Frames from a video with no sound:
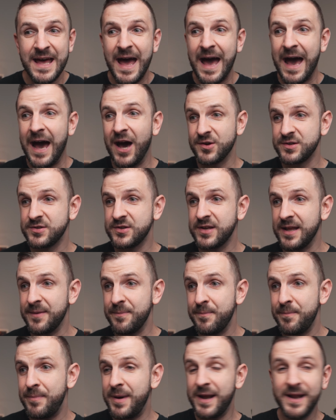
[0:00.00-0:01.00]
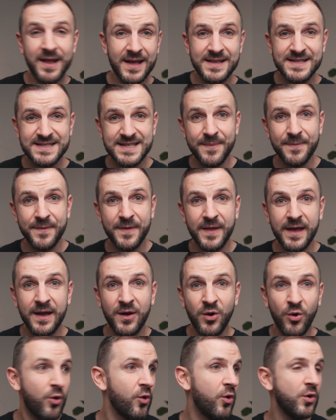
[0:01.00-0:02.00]
how to get better at
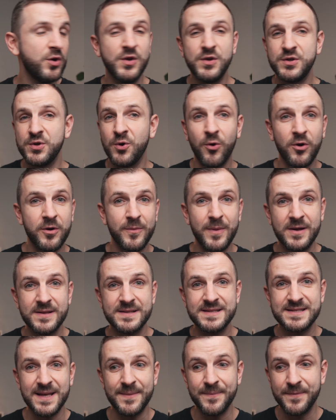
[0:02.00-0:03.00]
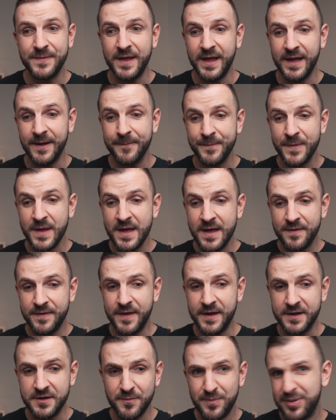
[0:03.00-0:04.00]
something or you talk about something
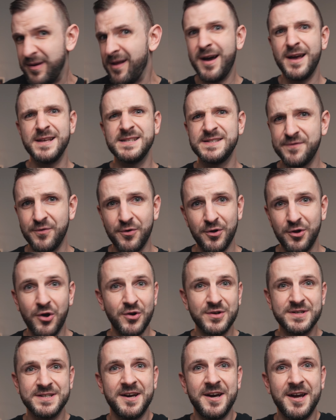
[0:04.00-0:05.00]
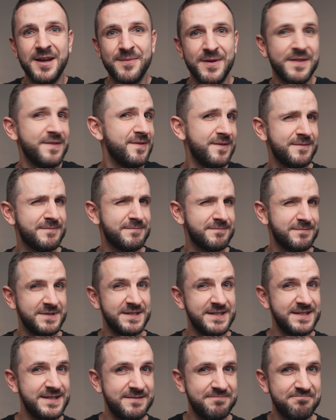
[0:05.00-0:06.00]
that applies for a long time and
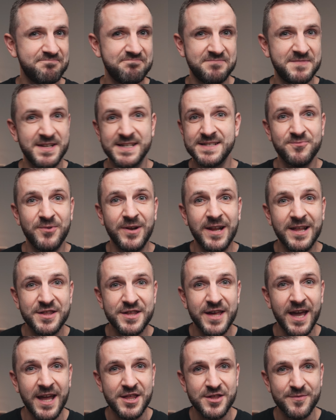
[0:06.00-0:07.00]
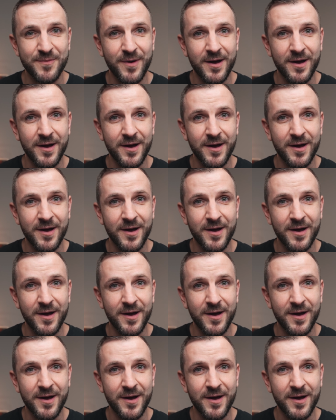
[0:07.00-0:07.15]
doesn't really change